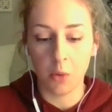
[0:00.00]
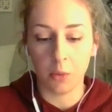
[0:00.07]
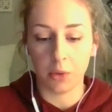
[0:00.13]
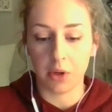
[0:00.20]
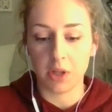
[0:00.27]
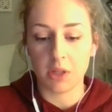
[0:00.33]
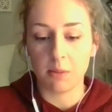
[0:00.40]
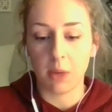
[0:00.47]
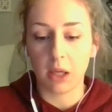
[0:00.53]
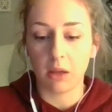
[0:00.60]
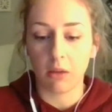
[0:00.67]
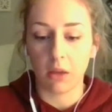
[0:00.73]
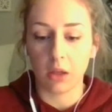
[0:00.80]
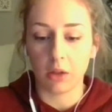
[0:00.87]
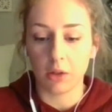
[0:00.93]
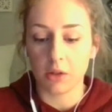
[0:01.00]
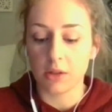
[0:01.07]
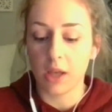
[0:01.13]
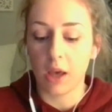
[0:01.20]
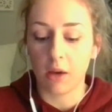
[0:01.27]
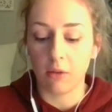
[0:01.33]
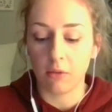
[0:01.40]
whereas speculators
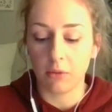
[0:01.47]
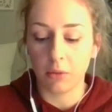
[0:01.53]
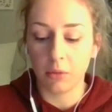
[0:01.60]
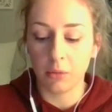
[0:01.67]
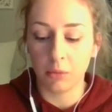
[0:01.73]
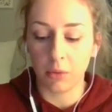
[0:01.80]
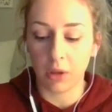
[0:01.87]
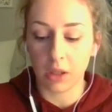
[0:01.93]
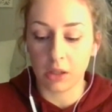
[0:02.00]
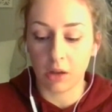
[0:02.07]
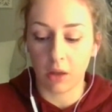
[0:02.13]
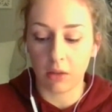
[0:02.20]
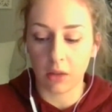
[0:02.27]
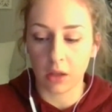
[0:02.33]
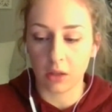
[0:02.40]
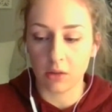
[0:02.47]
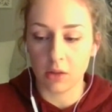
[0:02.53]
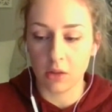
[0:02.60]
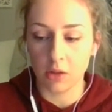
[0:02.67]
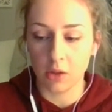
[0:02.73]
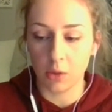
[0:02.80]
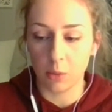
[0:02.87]
have really nothing to
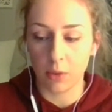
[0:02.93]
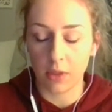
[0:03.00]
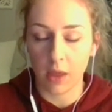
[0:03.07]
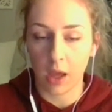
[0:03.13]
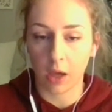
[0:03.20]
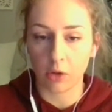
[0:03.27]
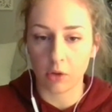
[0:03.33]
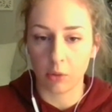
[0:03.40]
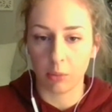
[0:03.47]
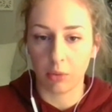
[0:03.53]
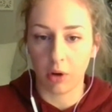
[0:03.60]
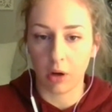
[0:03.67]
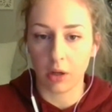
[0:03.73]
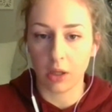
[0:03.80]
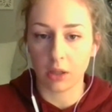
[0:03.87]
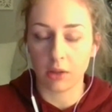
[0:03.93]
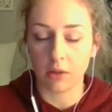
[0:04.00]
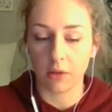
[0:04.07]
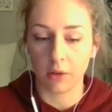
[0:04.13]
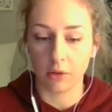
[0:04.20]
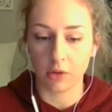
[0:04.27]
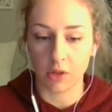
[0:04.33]
do with the actual product.
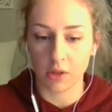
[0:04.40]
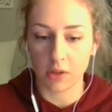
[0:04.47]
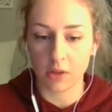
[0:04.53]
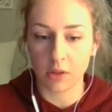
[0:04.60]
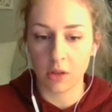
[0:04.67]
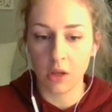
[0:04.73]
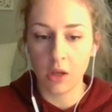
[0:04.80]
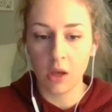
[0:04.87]
They're just,